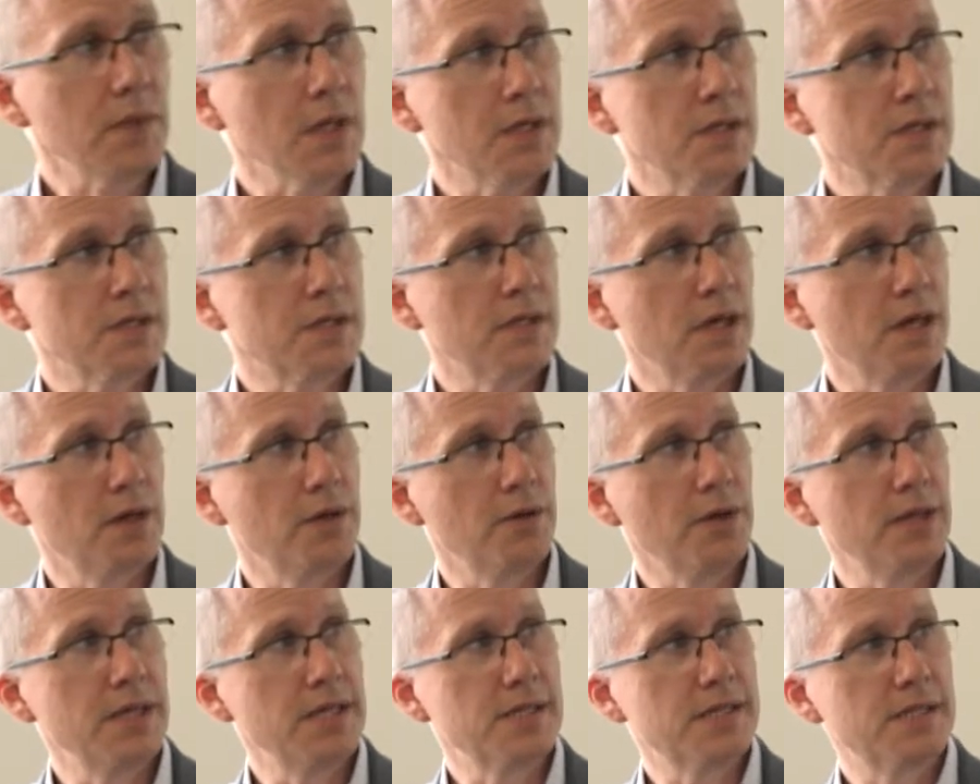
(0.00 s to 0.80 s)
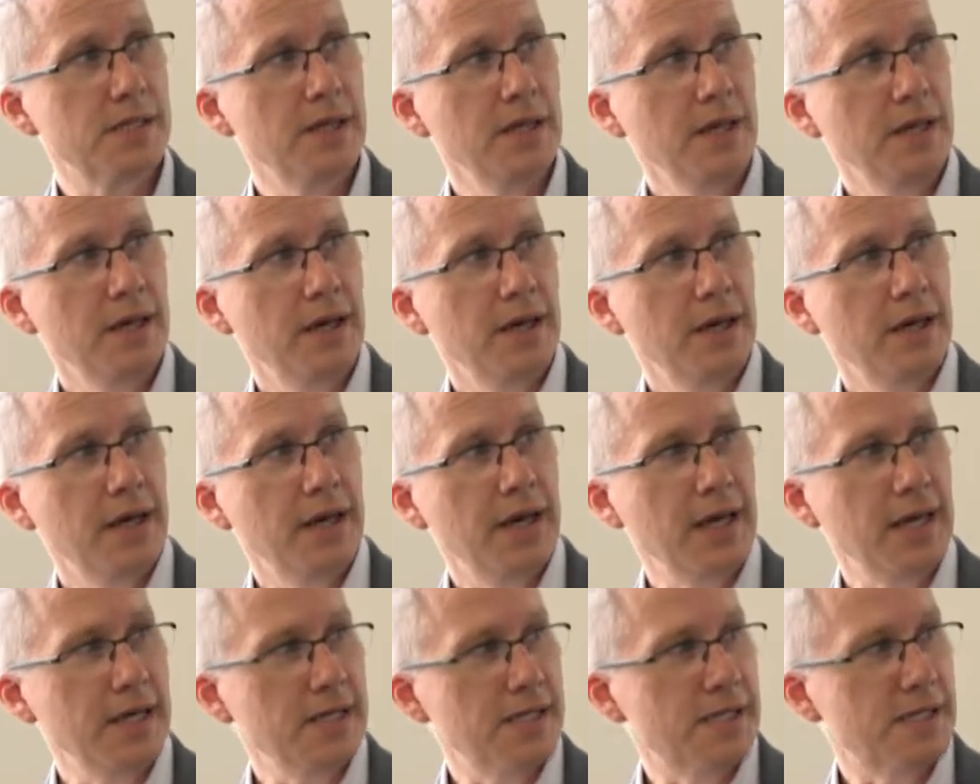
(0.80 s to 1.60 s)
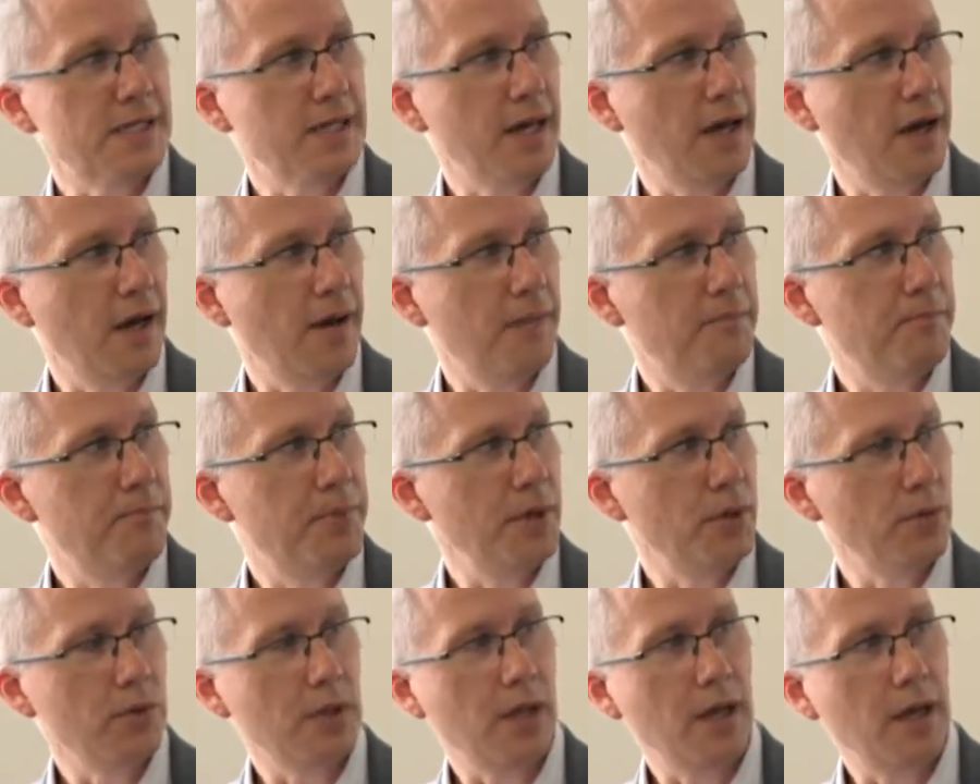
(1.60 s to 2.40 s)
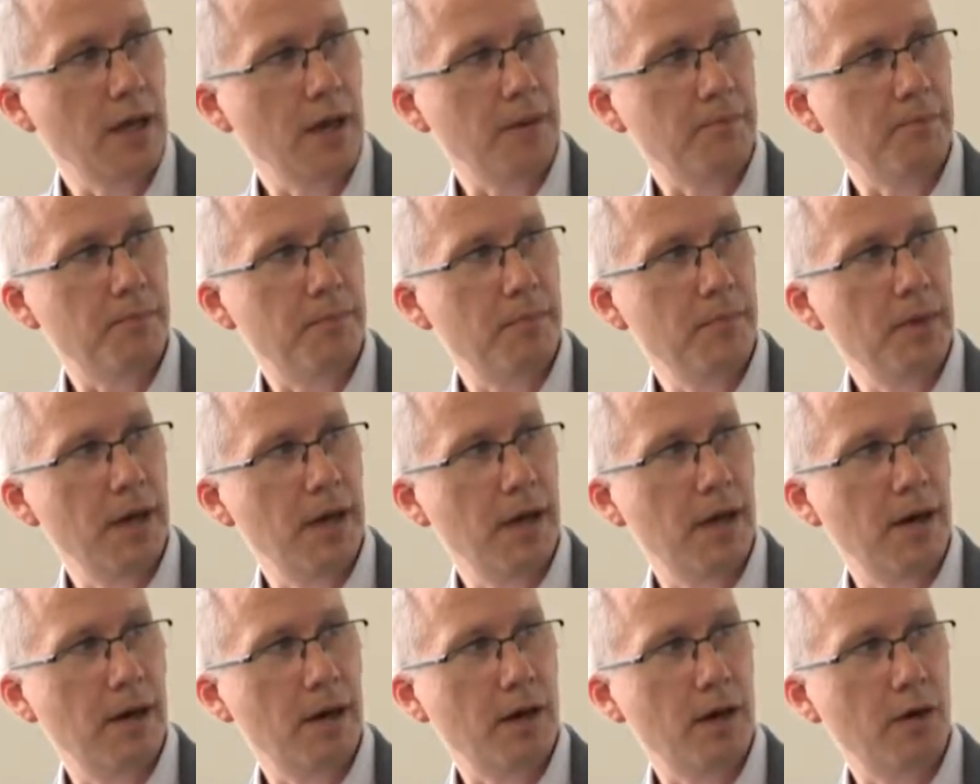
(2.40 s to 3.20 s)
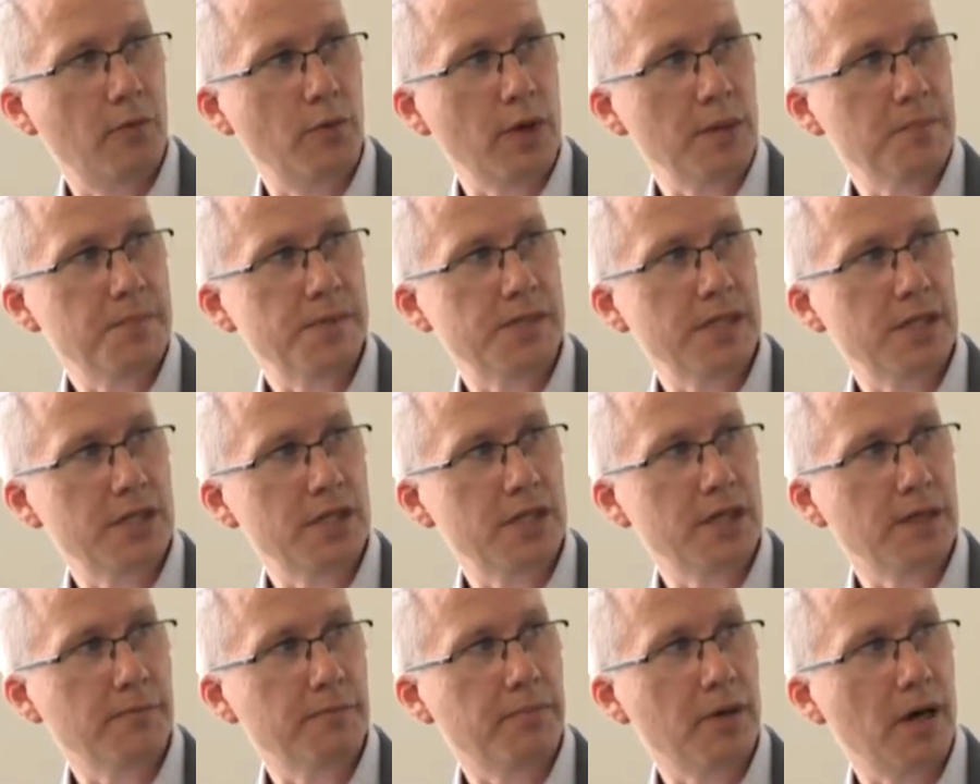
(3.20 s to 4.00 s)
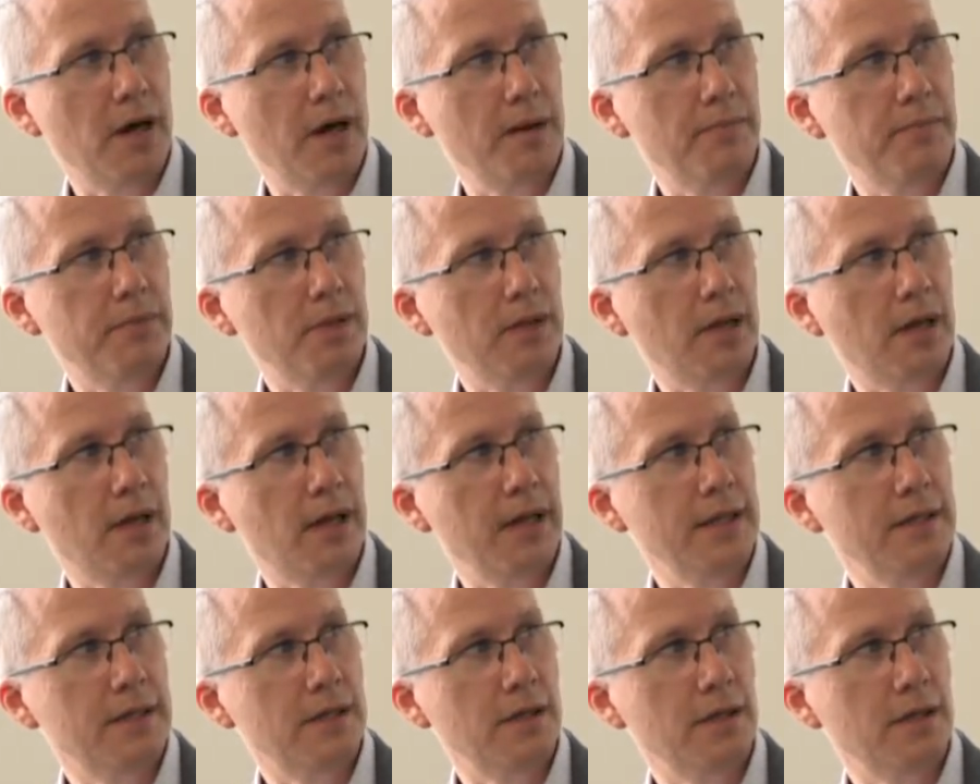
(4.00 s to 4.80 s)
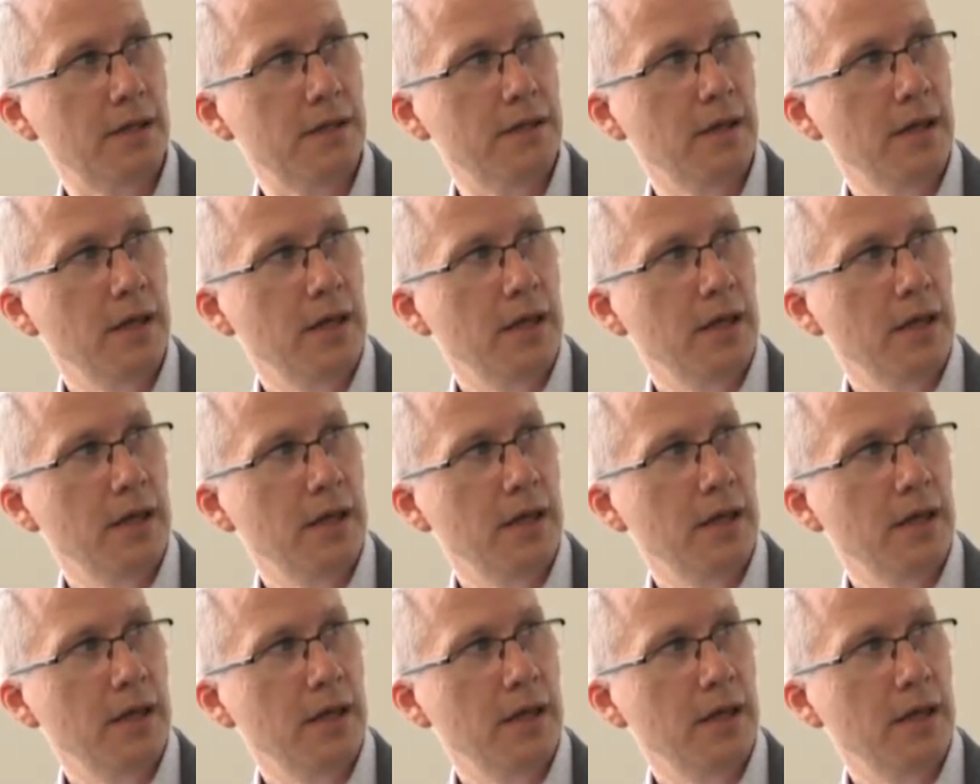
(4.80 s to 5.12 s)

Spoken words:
So he's built a repositioning pipeline that